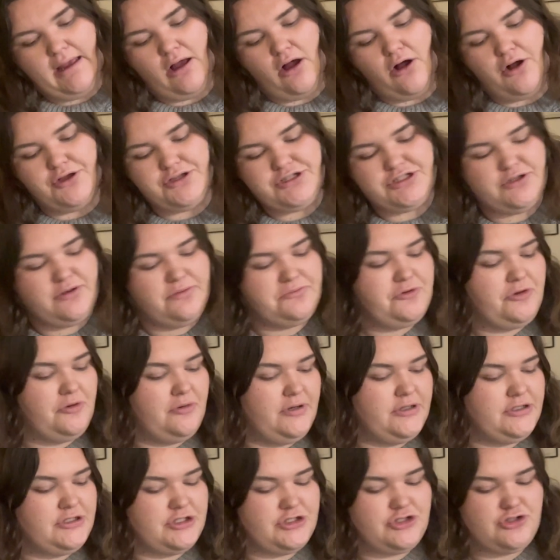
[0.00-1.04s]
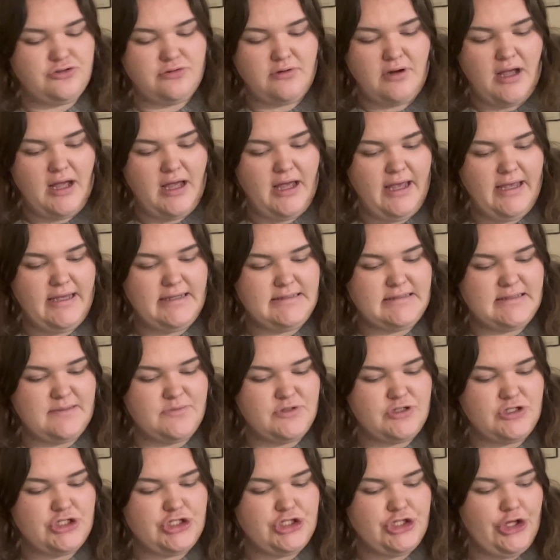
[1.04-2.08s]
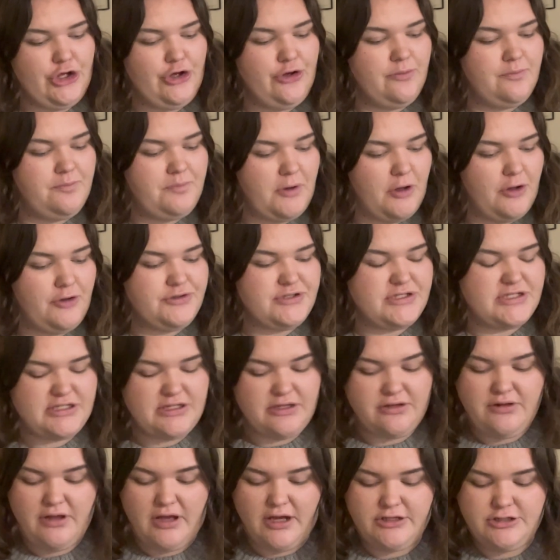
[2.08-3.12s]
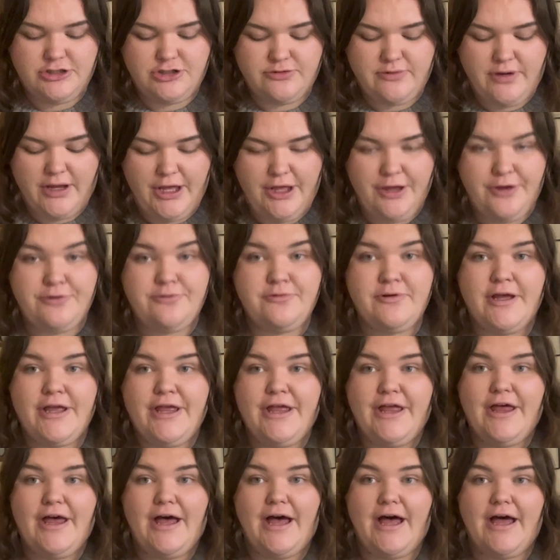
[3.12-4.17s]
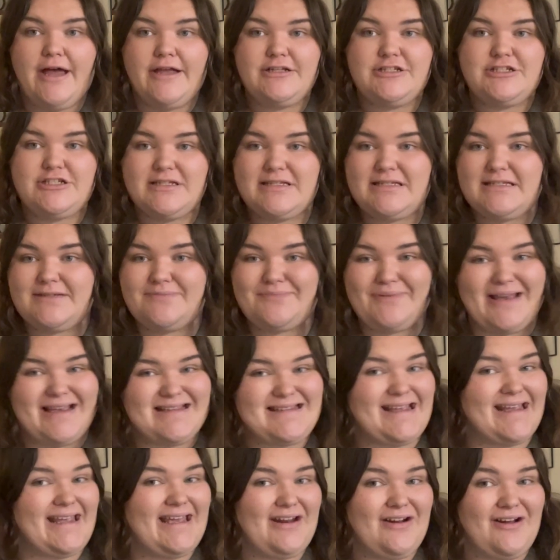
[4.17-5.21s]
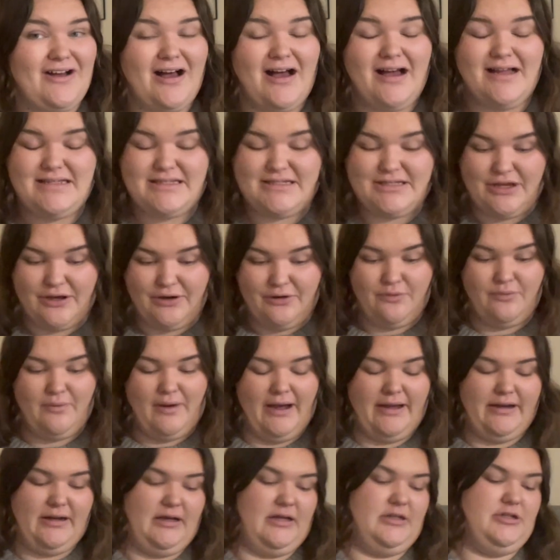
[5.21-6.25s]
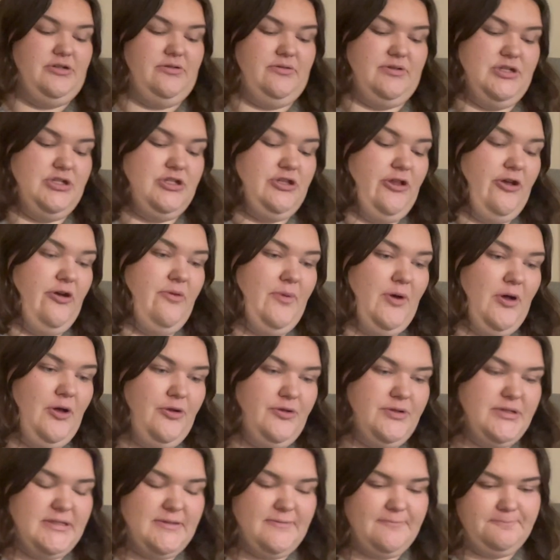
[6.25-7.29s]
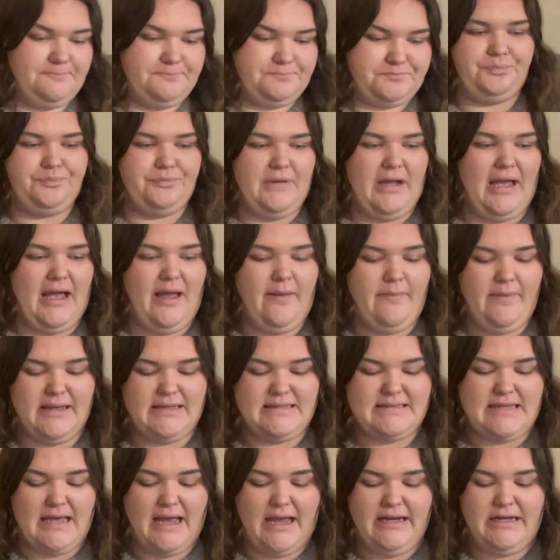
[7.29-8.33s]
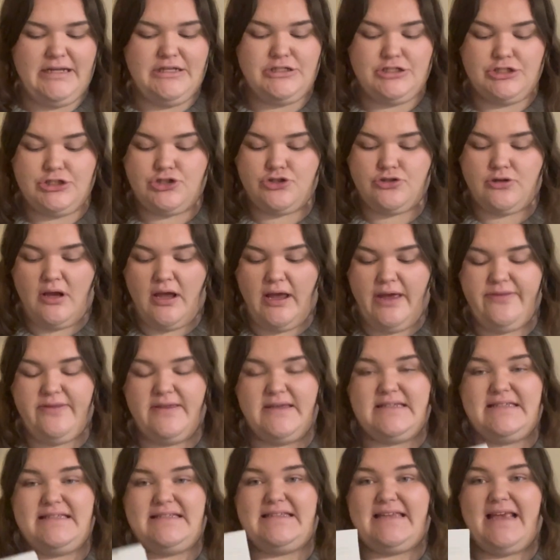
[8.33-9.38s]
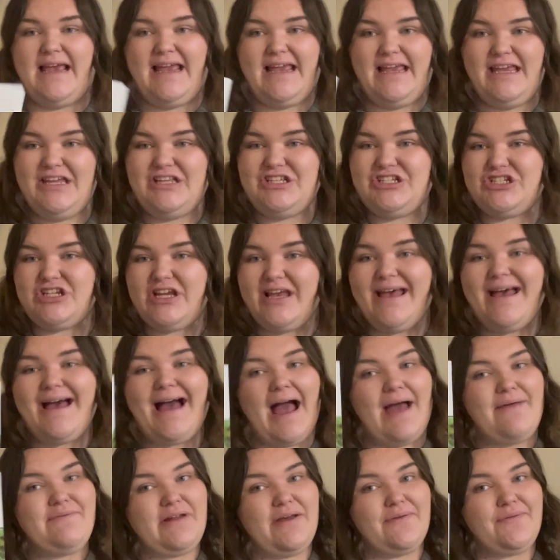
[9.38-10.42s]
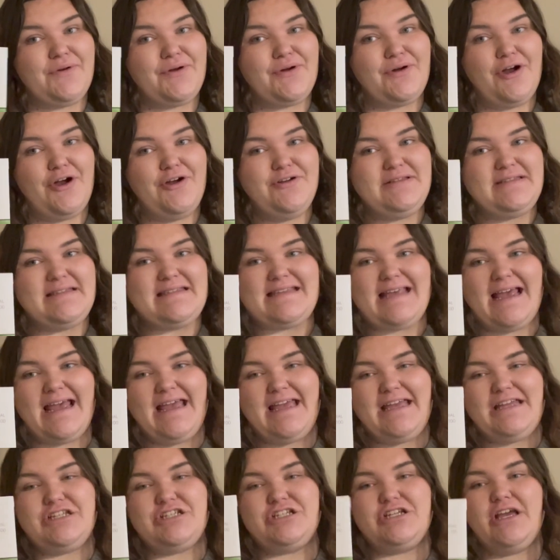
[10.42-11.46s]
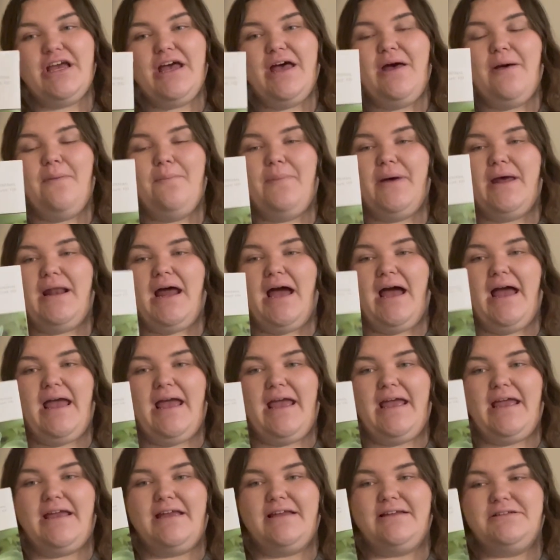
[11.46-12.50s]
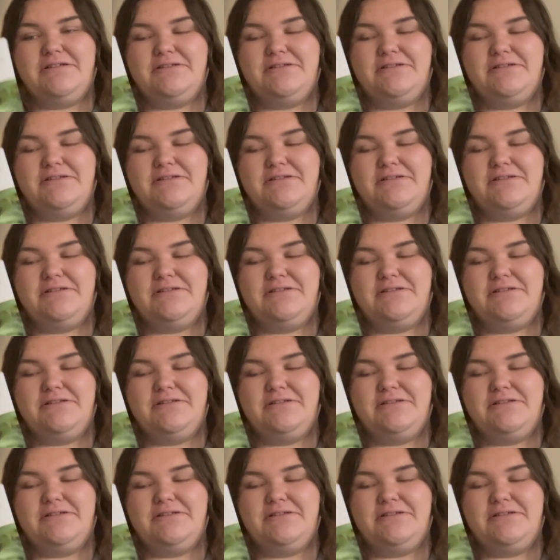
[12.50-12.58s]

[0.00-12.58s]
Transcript: also am going to try some slow bolt cilantro just because I get hot, so why not do a slow bolt? I'm excited to try this sage. I've never grown sage, but I